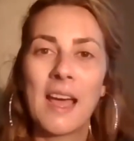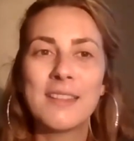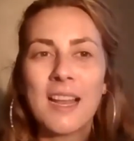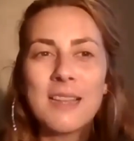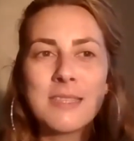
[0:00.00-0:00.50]

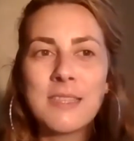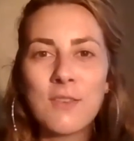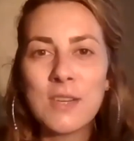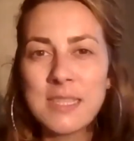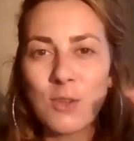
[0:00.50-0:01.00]
Tell us,
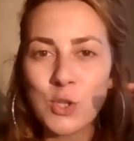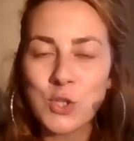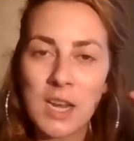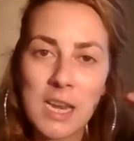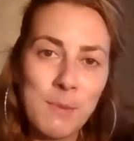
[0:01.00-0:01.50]
there is
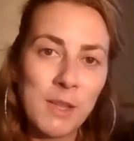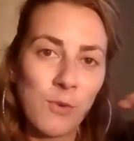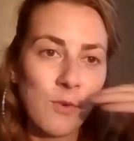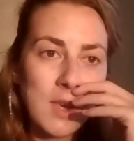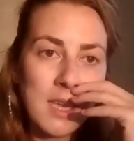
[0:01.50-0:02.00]
also a
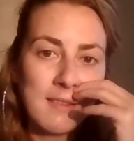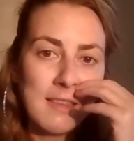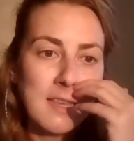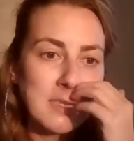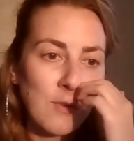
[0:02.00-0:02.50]
limit for
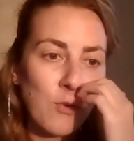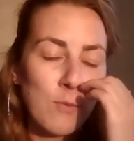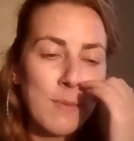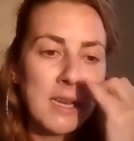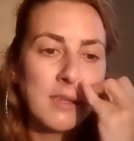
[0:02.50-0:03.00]
VAT. So
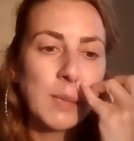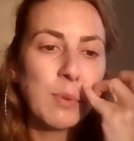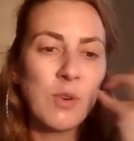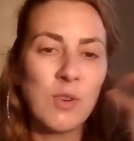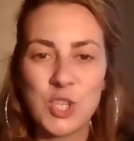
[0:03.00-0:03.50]
for many
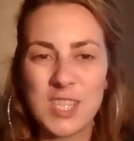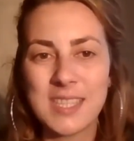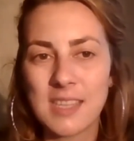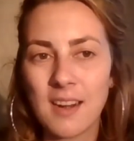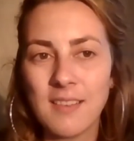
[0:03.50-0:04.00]
entrepreneurs
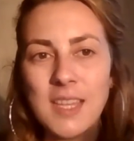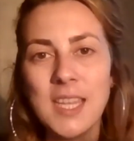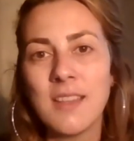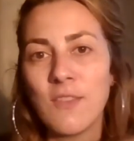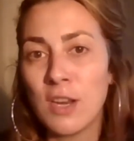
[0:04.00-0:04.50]
just
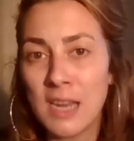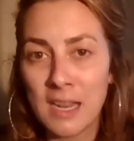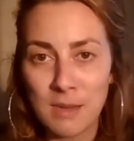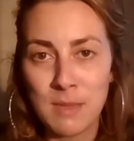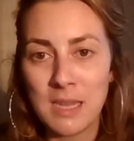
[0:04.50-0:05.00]
starting, they will
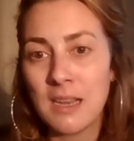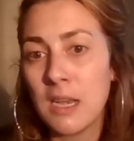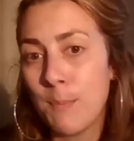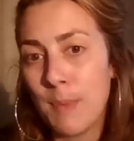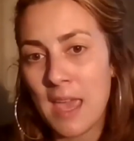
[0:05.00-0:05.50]
not immediately
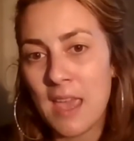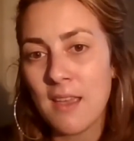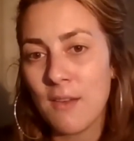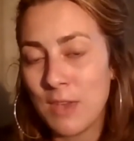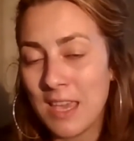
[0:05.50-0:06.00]

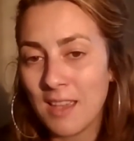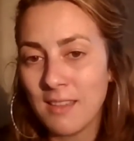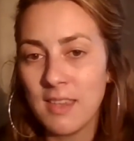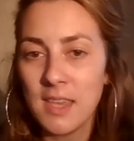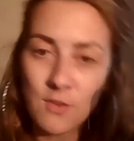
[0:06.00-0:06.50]
pay
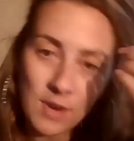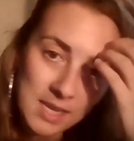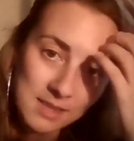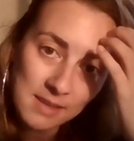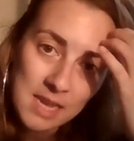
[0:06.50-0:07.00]
VAT,
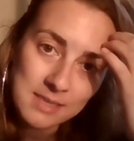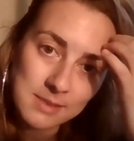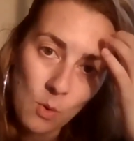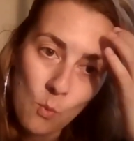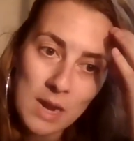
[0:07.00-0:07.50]
right?
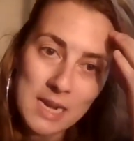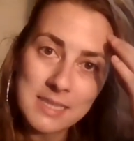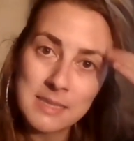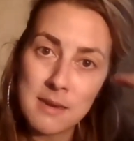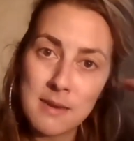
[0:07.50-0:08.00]
So what
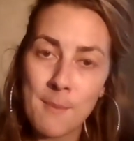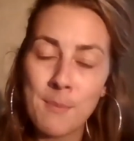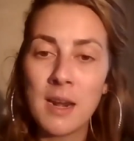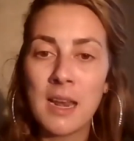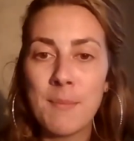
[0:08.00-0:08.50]
is the
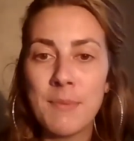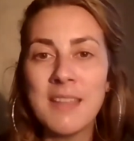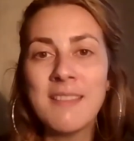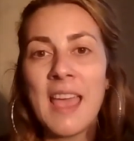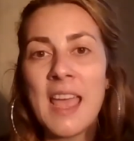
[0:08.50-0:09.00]
number
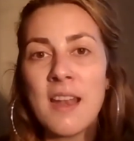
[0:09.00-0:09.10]
limit?